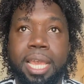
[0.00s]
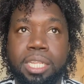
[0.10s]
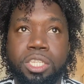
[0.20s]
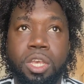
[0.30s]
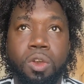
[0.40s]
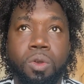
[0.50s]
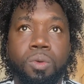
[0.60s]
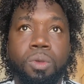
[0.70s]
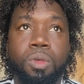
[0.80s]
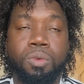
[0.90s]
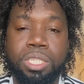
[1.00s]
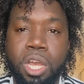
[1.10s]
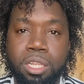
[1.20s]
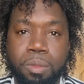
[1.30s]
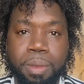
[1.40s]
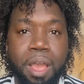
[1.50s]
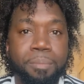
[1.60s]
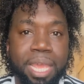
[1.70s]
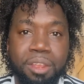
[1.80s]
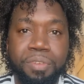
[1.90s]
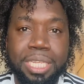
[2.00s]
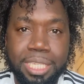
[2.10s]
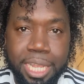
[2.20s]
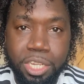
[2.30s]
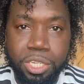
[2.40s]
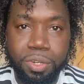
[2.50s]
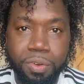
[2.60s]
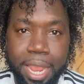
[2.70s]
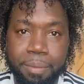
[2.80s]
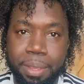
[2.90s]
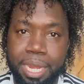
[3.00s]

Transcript: And so we talked about manifestation, right?